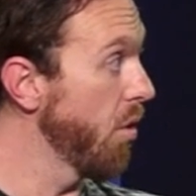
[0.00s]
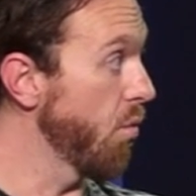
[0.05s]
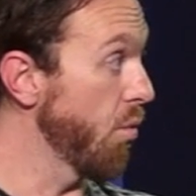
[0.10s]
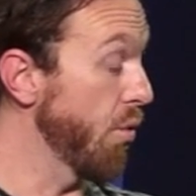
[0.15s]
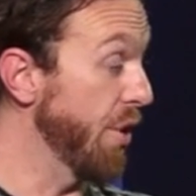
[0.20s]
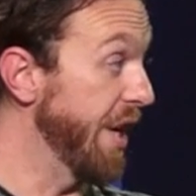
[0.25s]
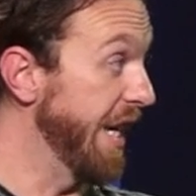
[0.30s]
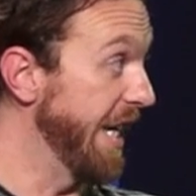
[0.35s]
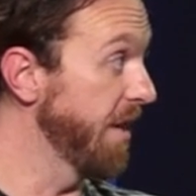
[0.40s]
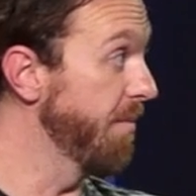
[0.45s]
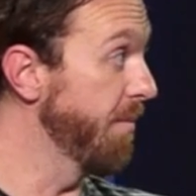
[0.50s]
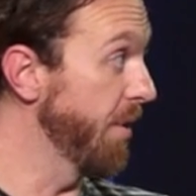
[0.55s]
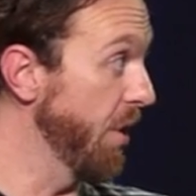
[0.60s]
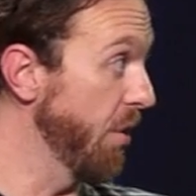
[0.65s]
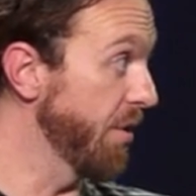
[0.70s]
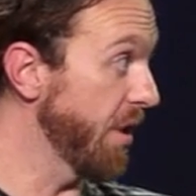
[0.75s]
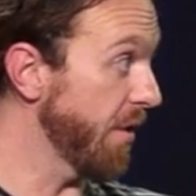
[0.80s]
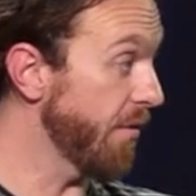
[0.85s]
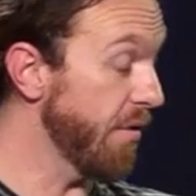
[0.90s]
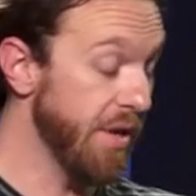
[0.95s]
read
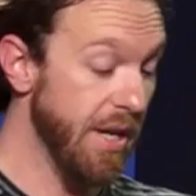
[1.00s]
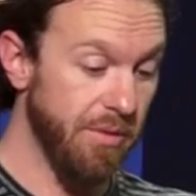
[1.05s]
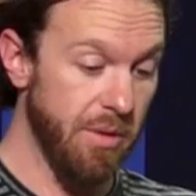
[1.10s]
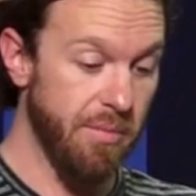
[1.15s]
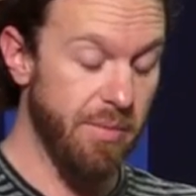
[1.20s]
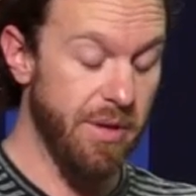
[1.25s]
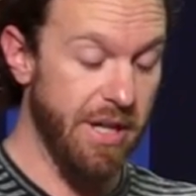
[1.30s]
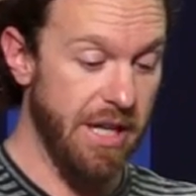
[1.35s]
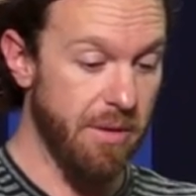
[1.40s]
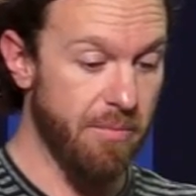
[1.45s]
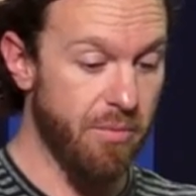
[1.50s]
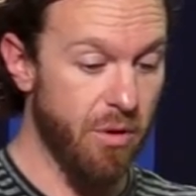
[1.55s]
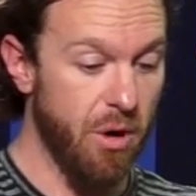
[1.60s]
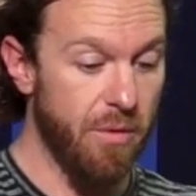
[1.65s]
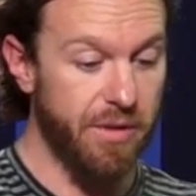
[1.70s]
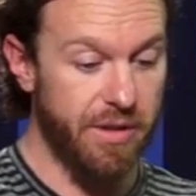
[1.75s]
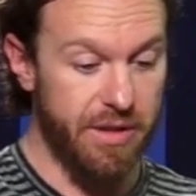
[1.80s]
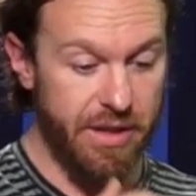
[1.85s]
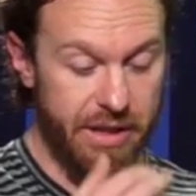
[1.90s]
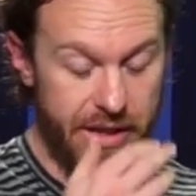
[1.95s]
music for them to play it
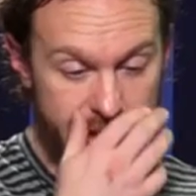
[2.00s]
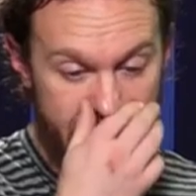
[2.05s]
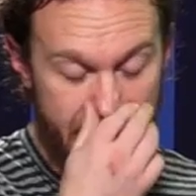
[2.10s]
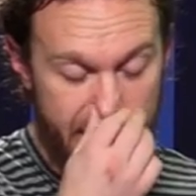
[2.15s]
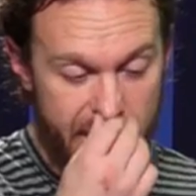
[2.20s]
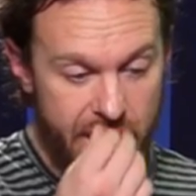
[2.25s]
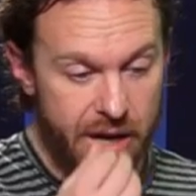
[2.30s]
perfectly.